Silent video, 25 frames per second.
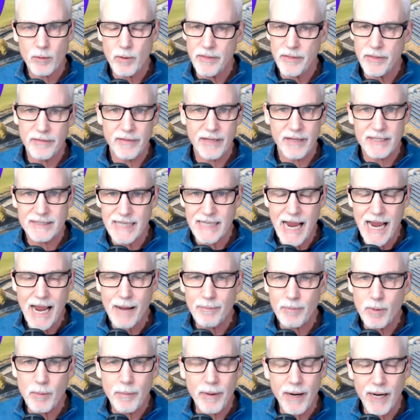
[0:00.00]
whether that's
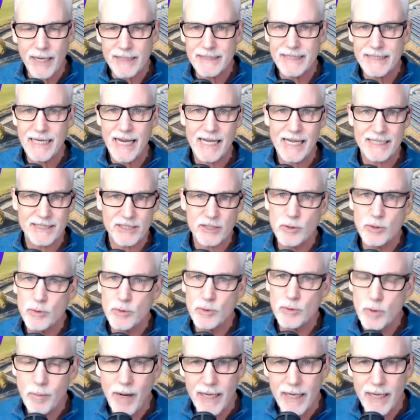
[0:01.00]
Apple Podcasts, Google